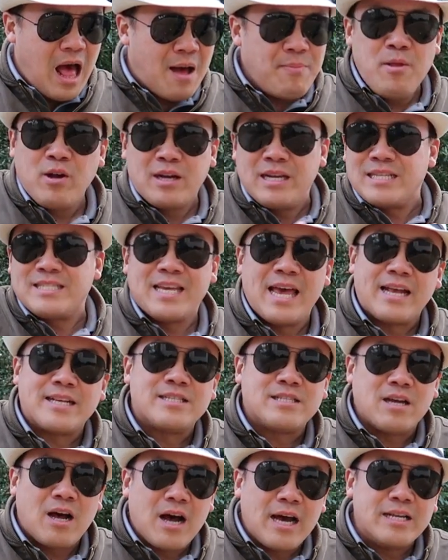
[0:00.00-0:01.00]
I'm not gonna
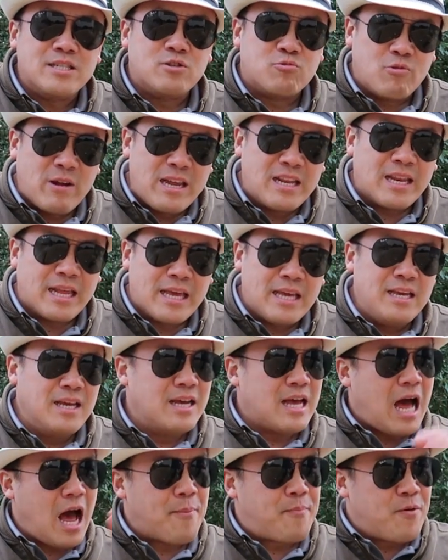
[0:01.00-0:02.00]
take sides really.
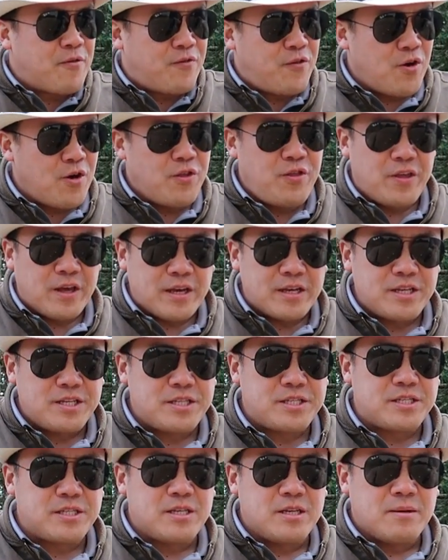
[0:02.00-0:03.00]
I prefer
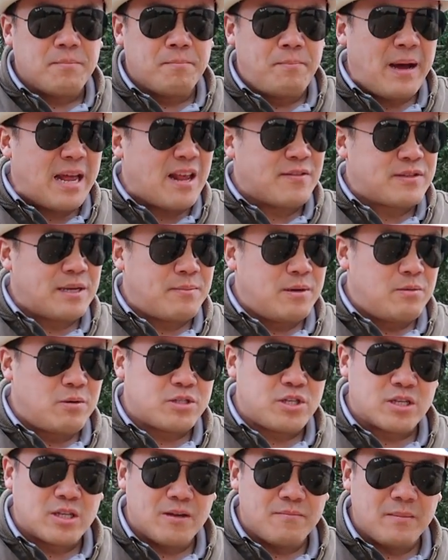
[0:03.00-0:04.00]
this, but if someone
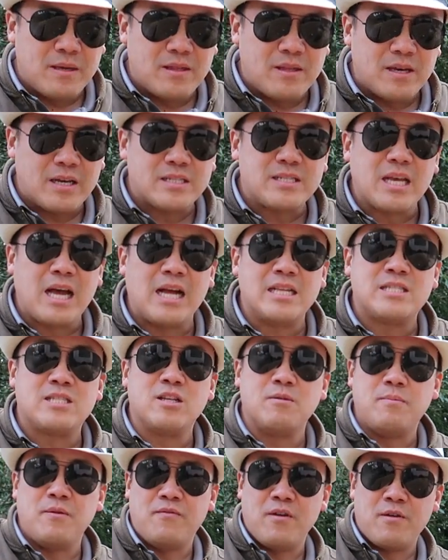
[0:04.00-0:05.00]
was to give me this, I'd
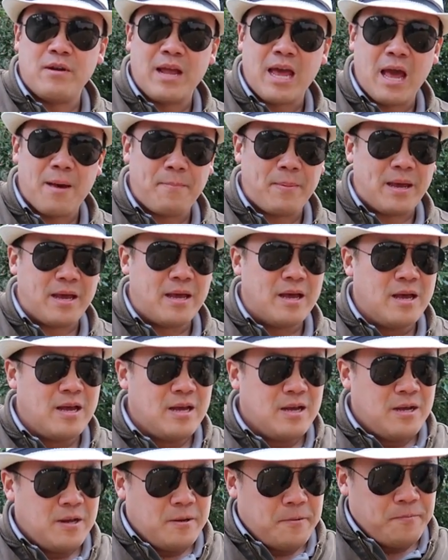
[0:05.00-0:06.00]
still be very happy.
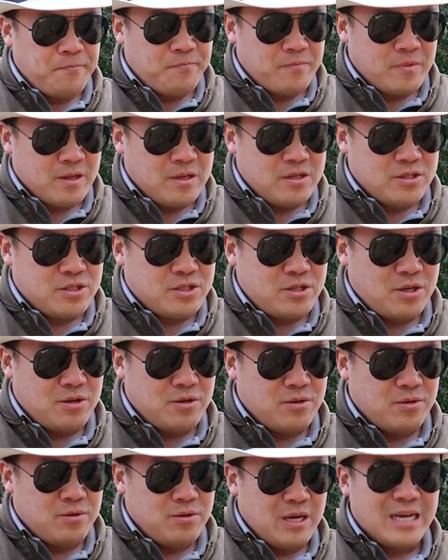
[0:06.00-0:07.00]

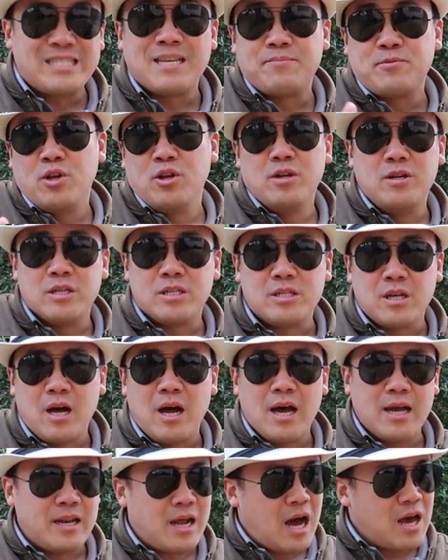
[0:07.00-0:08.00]
So it's up to you to
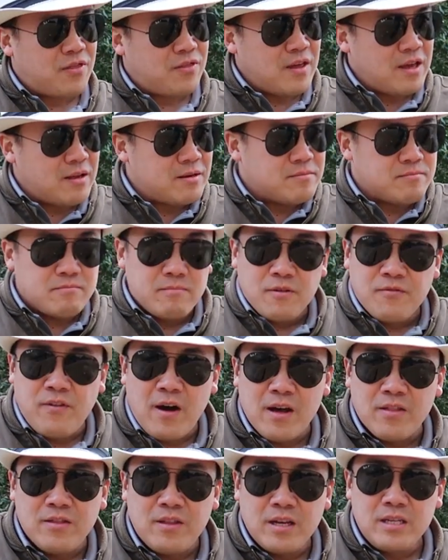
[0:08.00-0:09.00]
decide. I think
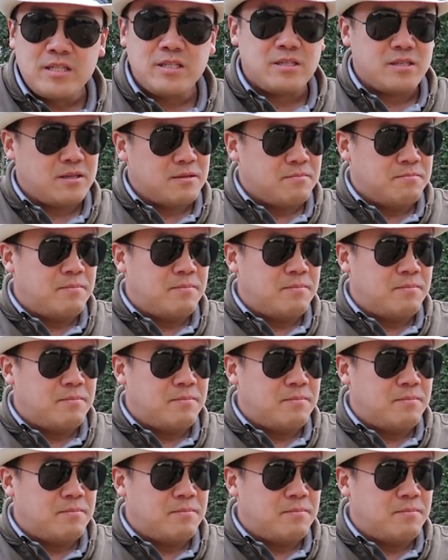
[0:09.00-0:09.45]
find this,